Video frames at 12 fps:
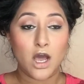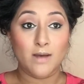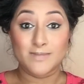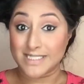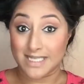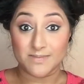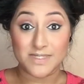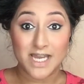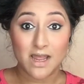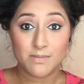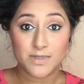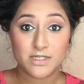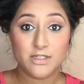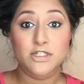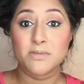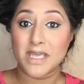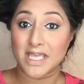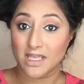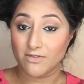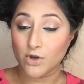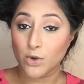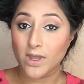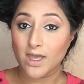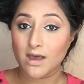skip steps to make it even
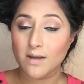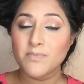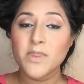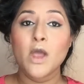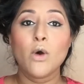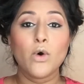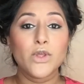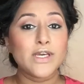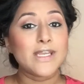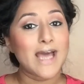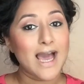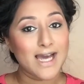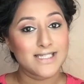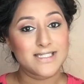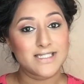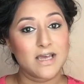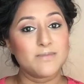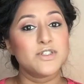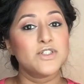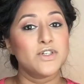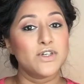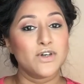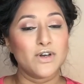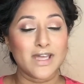quicker, or you can add steps
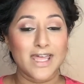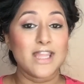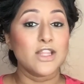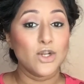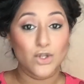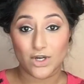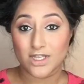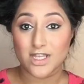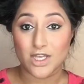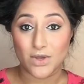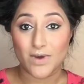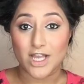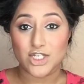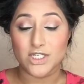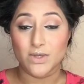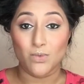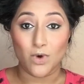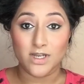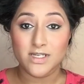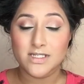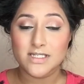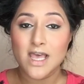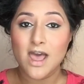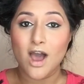to get the look that you actually
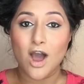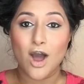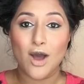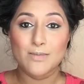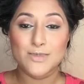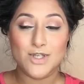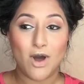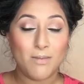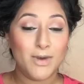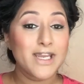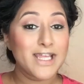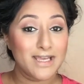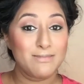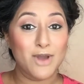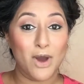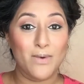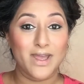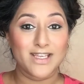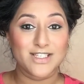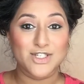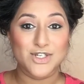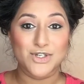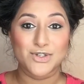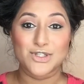want. So I'm going to keep going
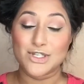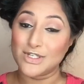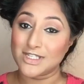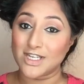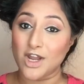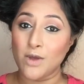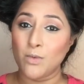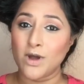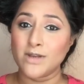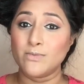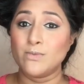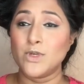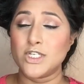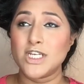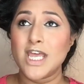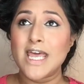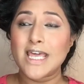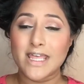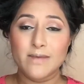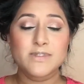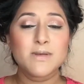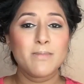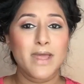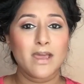to the look that I want, which keeps
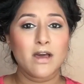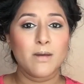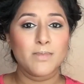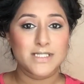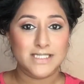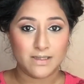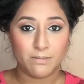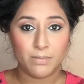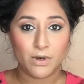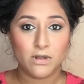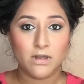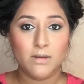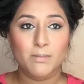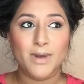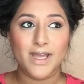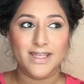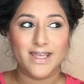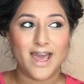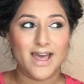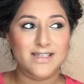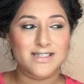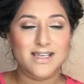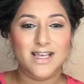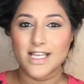the makeup simple but
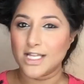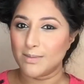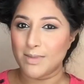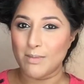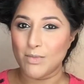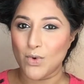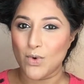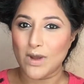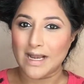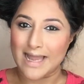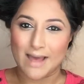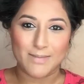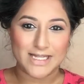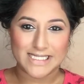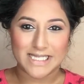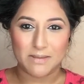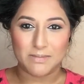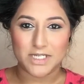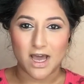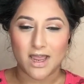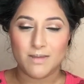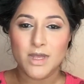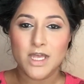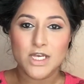yet a little bit more glam at the same
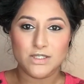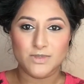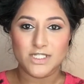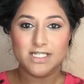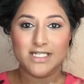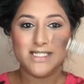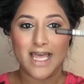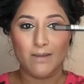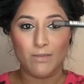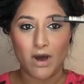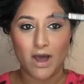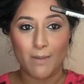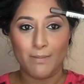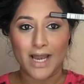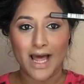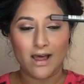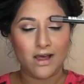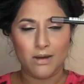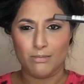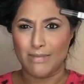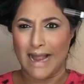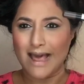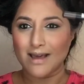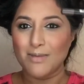time. So I'm just going to take my
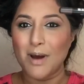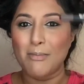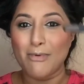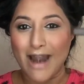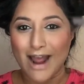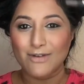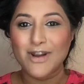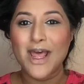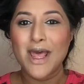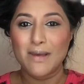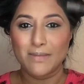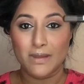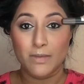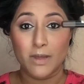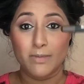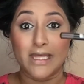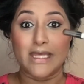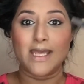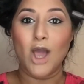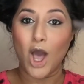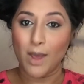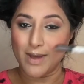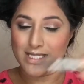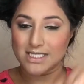my brown Mememe
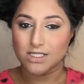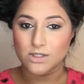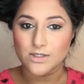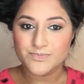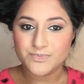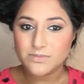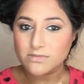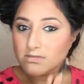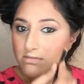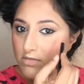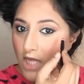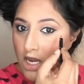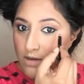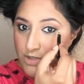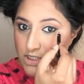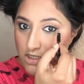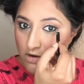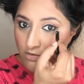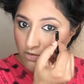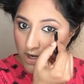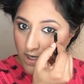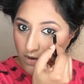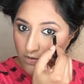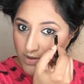eye pencil, and I'm just going to
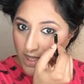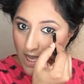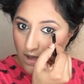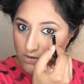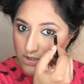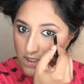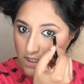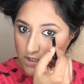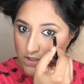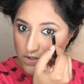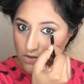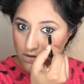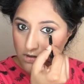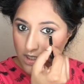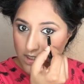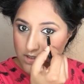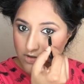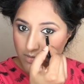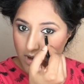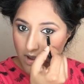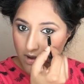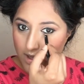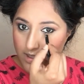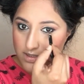run it on the outer 2/3 of my
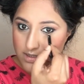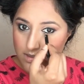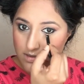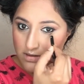eyes.